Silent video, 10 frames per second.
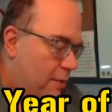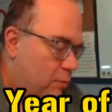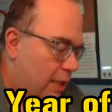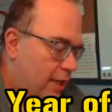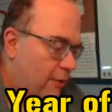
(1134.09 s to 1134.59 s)

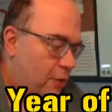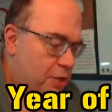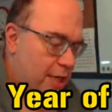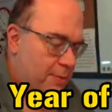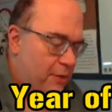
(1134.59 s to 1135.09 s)
played it a few
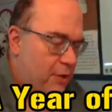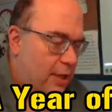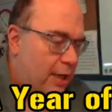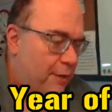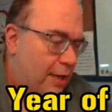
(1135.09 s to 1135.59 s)
times, I feel
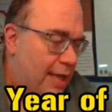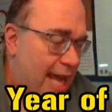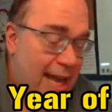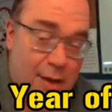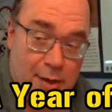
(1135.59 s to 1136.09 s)
like I've gotten the hang of